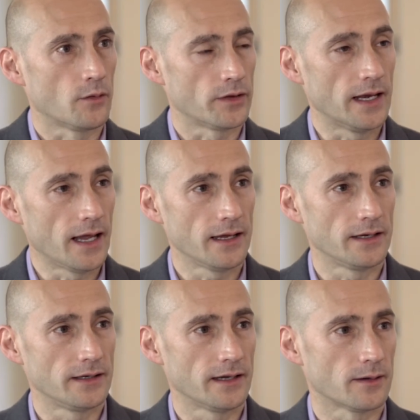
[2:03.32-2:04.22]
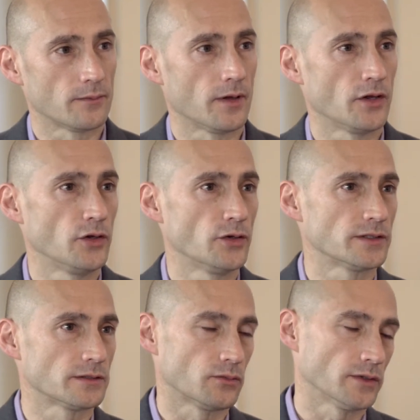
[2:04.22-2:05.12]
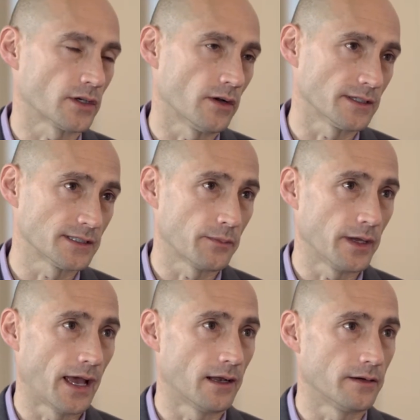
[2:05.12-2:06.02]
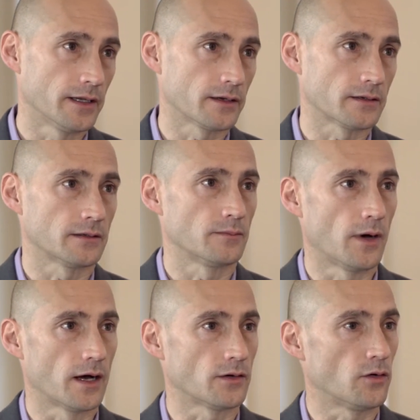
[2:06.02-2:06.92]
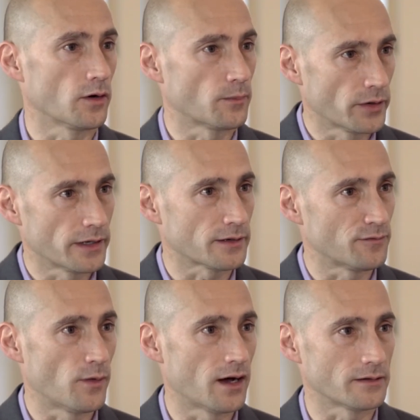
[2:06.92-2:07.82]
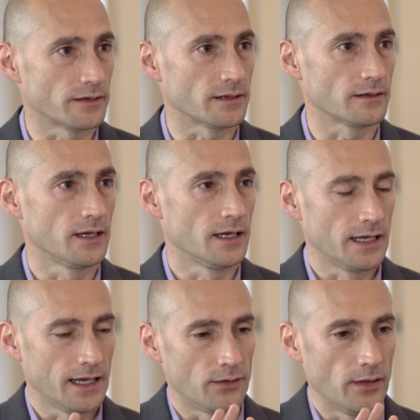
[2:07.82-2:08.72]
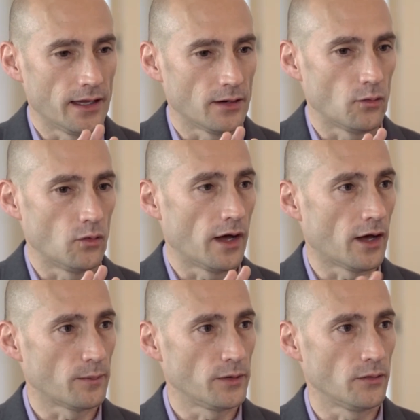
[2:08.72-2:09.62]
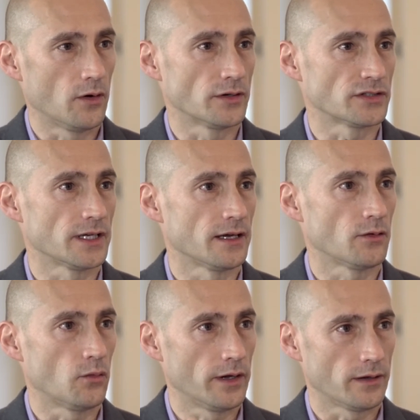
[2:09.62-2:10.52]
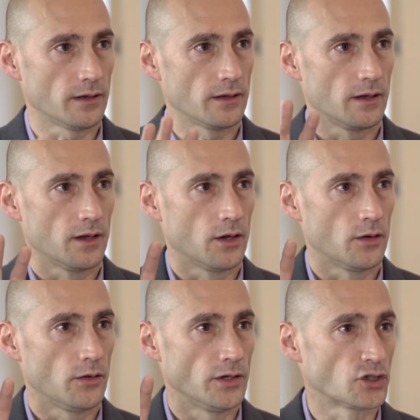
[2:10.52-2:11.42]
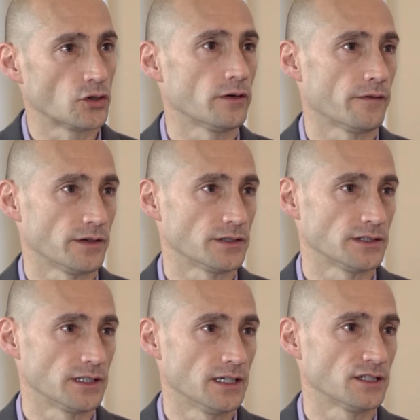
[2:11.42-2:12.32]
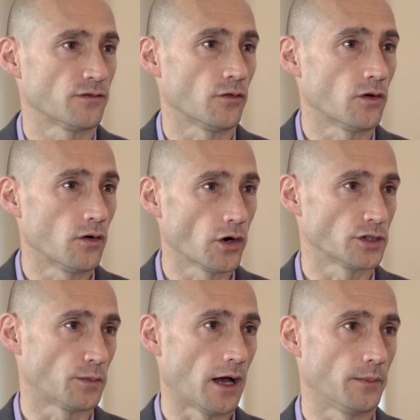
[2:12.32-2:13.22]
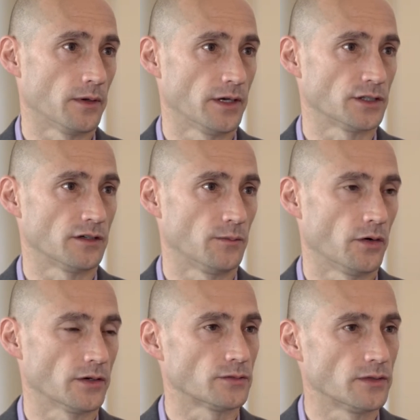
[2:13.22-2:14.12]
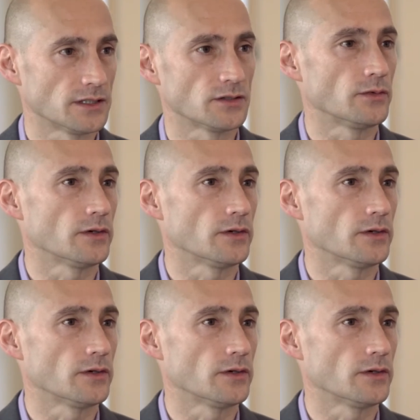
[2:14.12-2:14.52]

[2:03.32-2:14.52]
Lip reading: With an AEDM, you use what's called a semi-analytic model or predictive modeling that will help you understand what the true efficiency is for a large population of motors, which is